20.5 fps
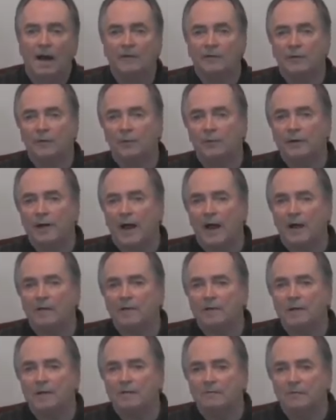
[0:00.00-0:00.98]
And the
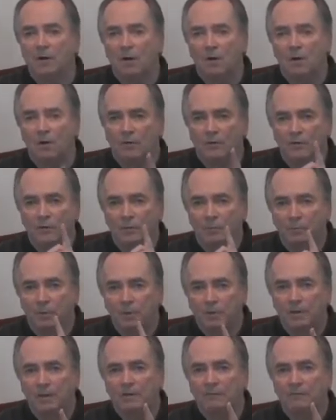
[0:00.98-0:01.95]
reality of your heart, the
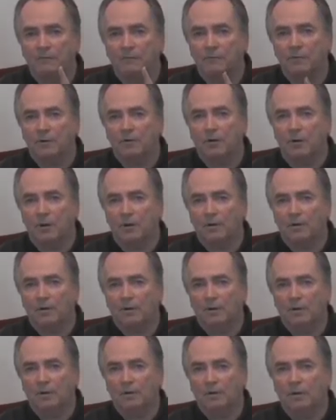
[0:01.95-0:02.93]
belief of your heart,
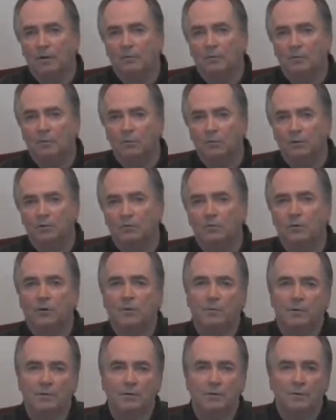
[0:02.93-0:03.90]
will
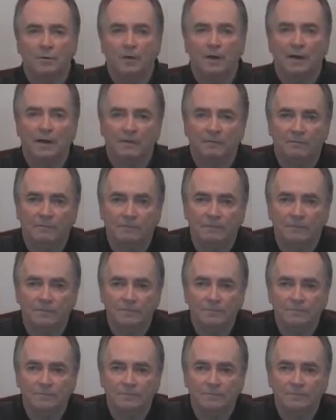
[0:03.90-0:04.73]
determine your life.